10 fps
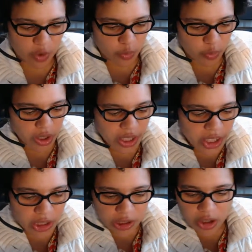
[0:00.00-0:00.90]
So
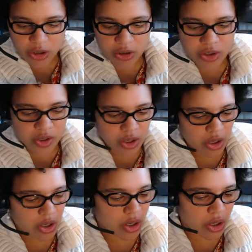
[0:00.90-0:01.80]
really close
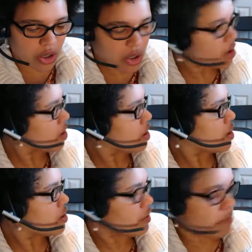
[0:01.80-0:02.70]

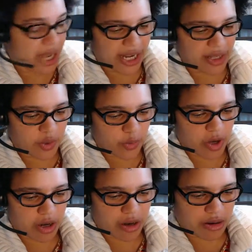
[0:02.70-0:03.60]
to minus
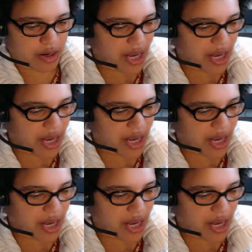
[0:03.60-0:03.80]
1.